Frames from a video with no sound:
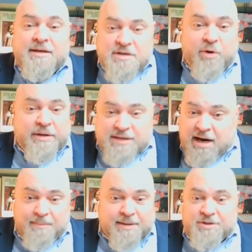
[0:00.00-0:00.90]
know it's
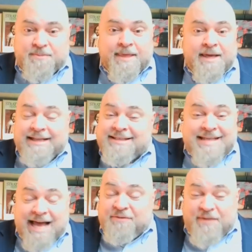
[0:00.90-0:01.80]
garbage. It's
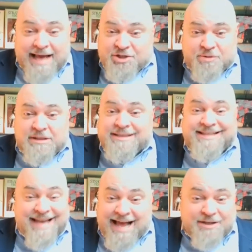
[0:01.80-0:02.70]
not factual. It's
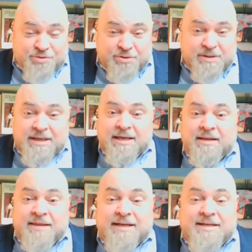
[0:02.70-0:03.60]
not true.
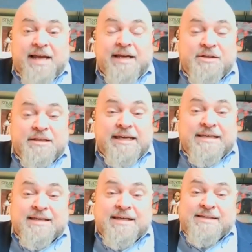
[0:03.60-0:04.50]
The entire thing
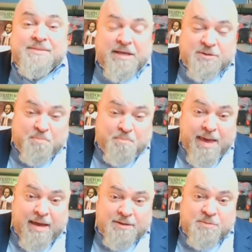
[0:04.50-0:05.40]

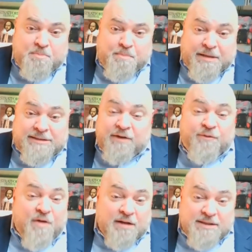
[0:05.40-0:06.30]
it's built on
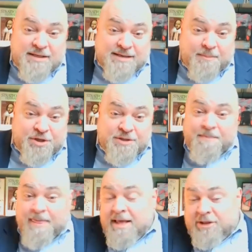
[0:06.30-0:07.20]
faulty assumptions.
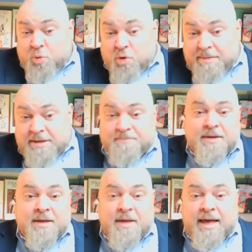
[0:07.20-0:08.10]
The woman
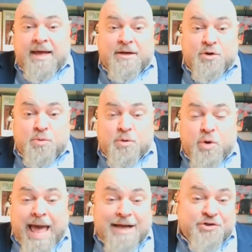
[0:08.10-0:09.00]

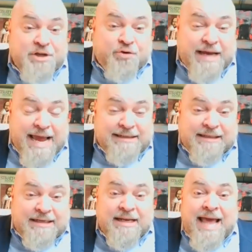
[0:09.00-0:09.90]
who actually created
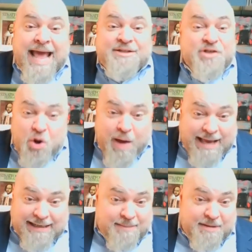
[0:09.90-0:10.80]
it has no
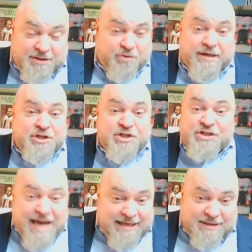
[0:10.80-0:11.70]
academic degree. She's
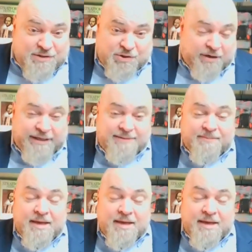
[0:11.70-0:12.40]
not a historian.